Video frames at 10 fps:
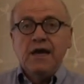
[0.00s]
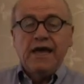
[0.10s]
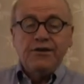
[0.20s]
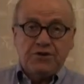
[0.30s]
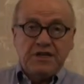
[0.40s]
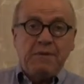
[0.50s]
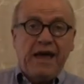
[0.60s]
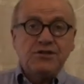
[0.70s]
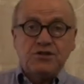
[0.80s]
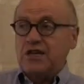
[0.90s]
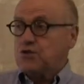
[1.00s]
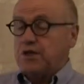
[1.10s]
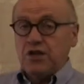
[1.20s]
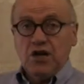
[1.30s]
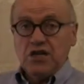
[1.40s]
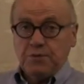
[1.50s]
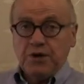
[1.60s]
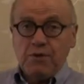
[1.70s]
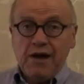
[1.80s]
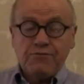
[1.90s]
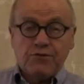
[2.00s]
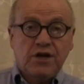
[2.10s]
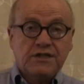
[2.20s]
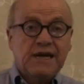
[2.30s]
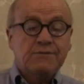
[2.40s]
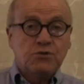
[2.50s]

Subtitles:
And you can imagine that's why the law's been around for a long time.